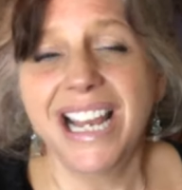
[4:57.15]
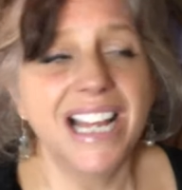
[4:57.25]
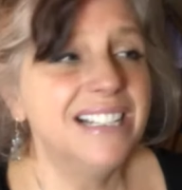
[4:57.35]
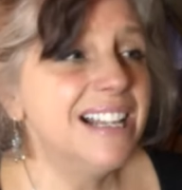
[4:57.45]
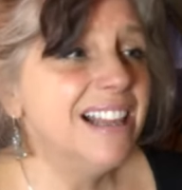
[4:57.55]

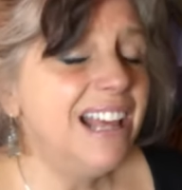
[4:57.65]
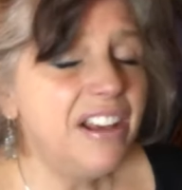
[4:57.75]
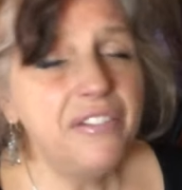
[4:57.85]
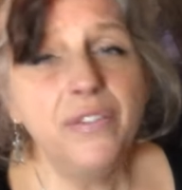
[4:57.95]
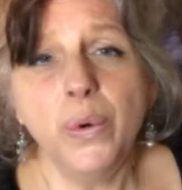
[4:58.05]
and so
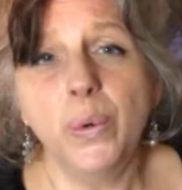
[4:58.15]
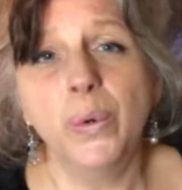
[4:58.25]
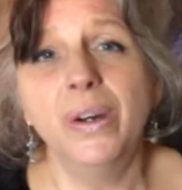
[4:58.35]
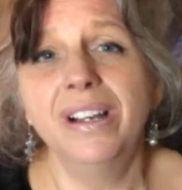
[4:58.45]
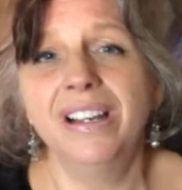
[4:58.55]

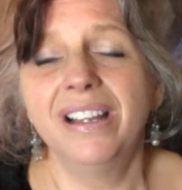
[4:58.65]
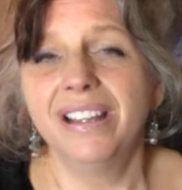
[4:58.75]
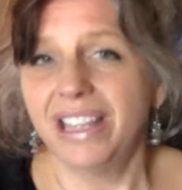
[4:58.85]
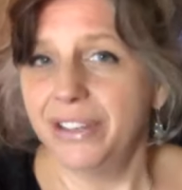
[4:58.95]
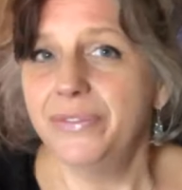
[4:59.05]
therefore
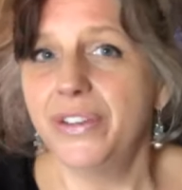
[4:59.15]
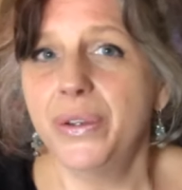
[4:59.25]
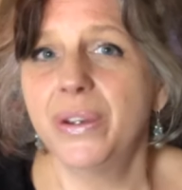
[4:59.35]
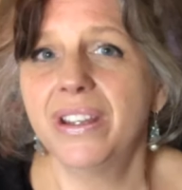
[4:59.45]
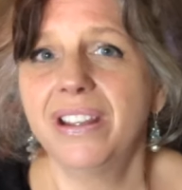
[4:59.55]
they
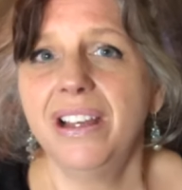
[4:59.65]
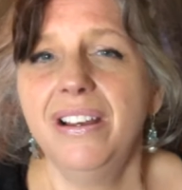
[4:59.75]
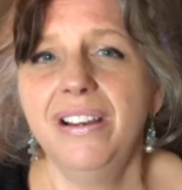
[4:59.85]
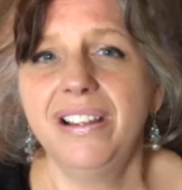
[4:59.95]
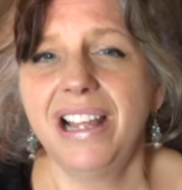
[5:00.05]
invoke that
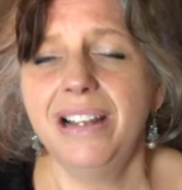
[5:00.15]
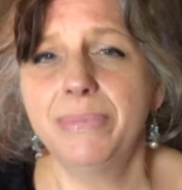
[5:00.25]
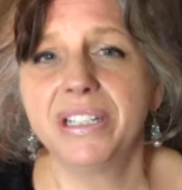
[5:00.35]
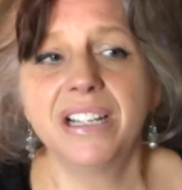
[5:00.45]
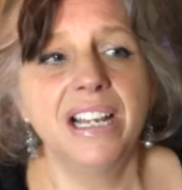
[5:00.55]
earth
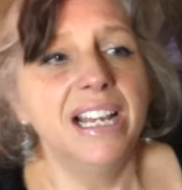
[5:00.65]
element.